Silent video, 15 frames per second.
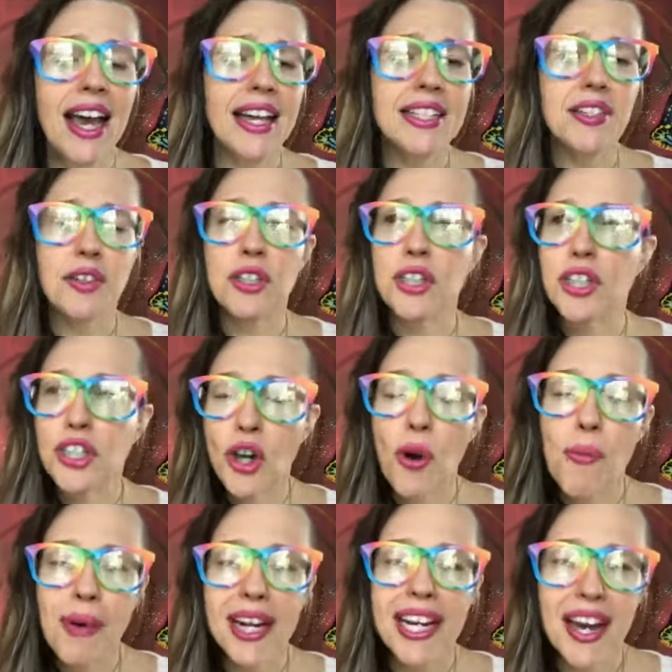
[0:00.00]
And there's
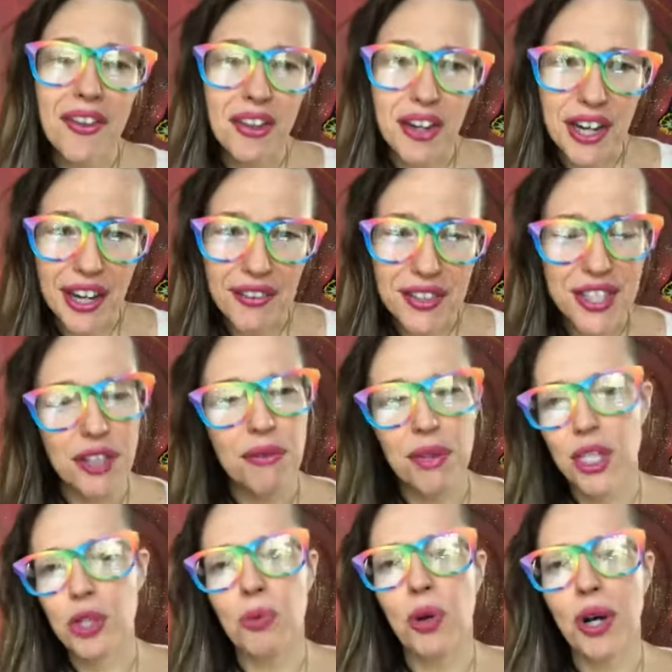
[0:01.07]
so many other gifts that
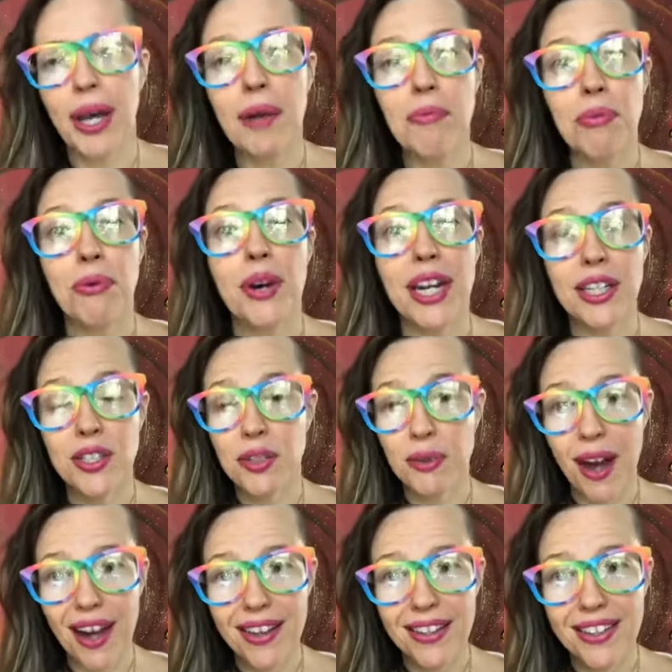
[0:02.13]
ritual can bring
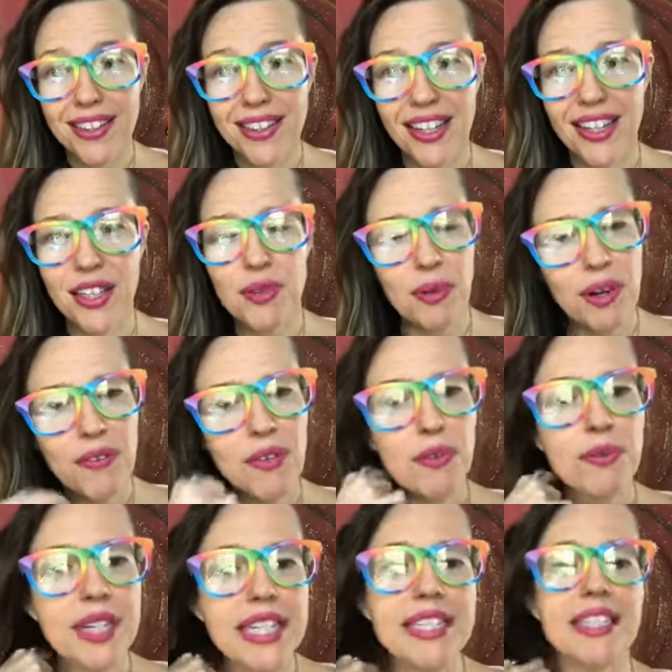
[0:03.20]
to us. And it's one of
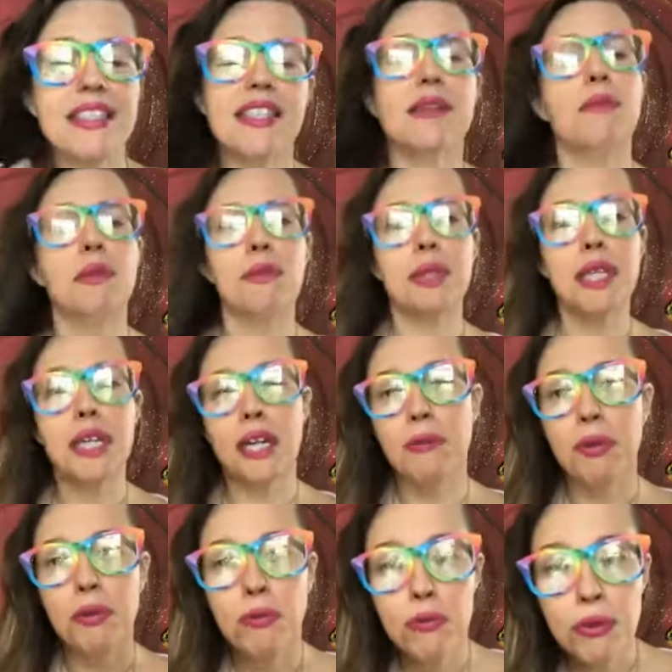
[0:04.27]
the reasons that we're really
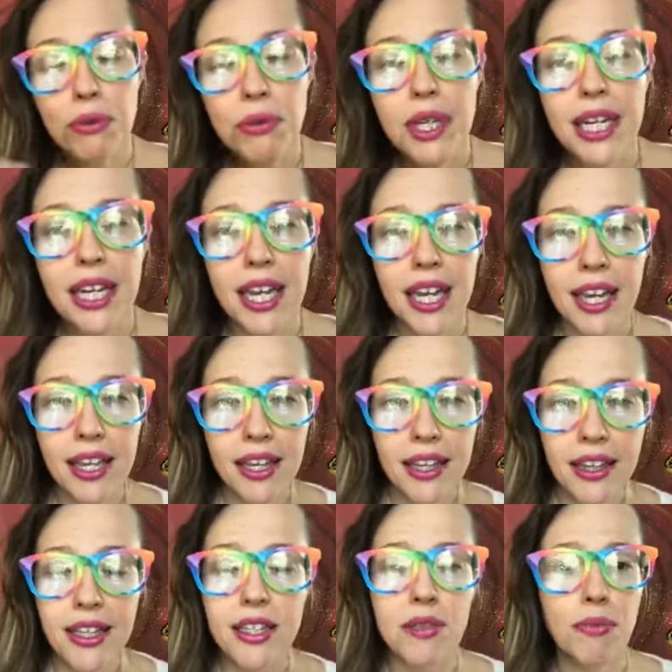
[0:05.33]
going to be rooting
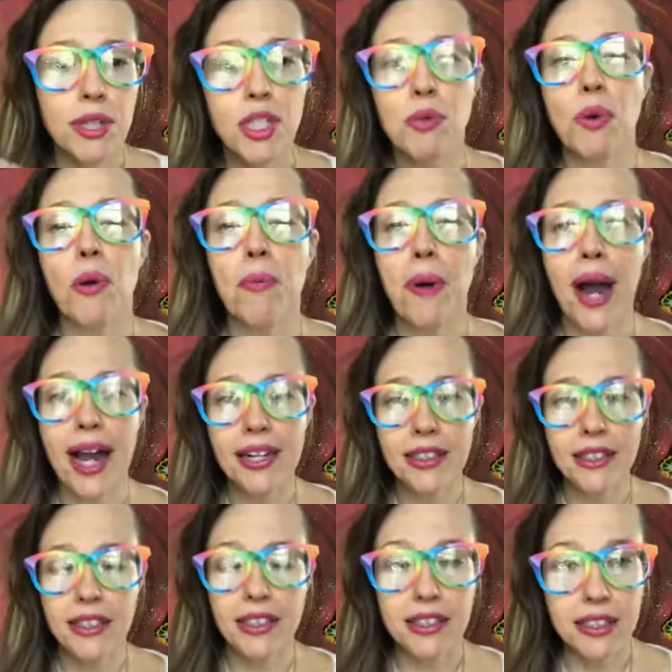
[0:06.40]
in these ritual
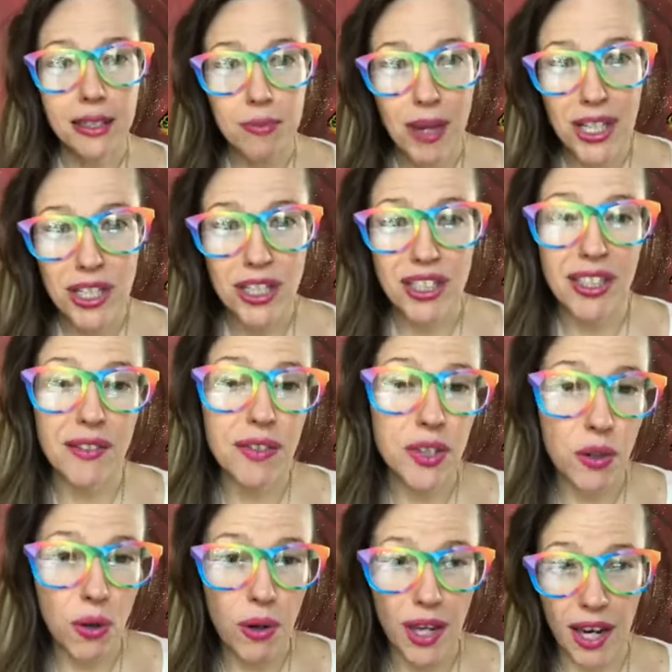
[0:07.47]
practices, especially of
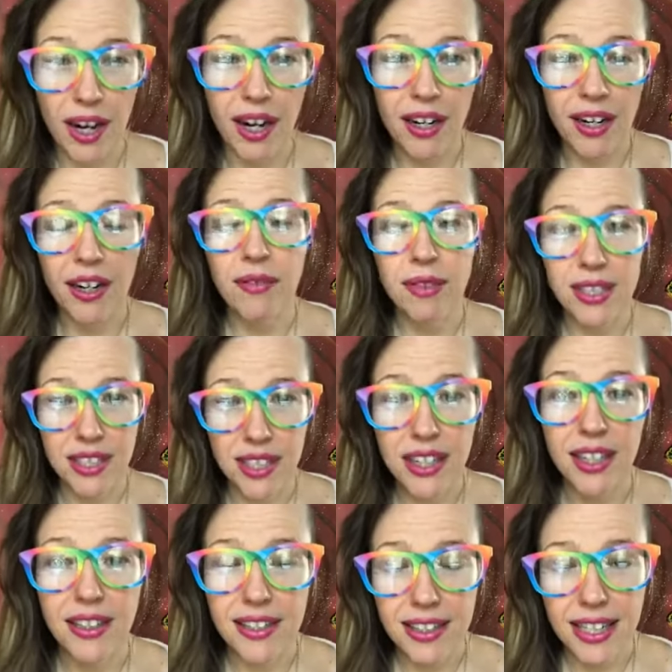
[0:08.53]
soul care and
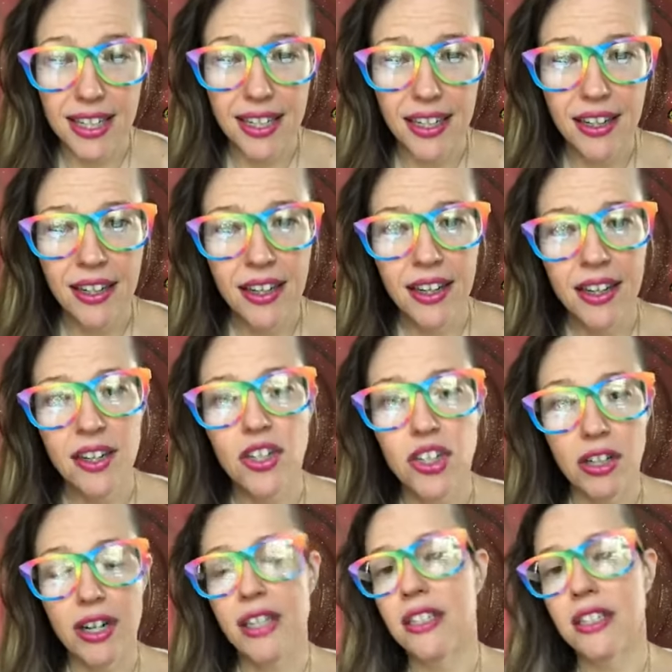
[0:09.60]
resiliency,
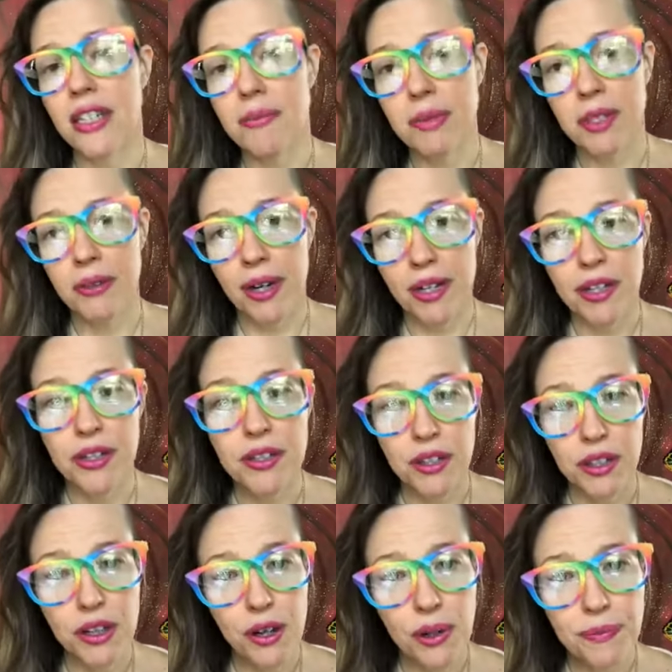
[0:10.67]
during the Deep Surrender
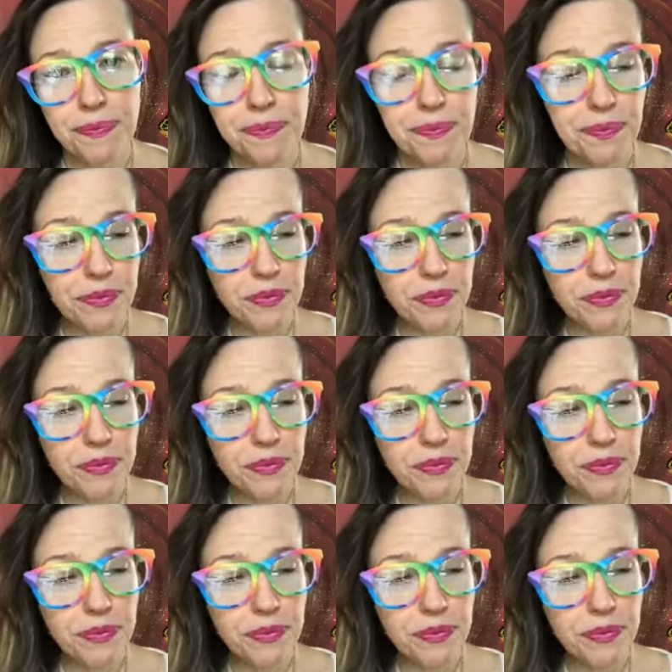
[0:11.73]
Circle.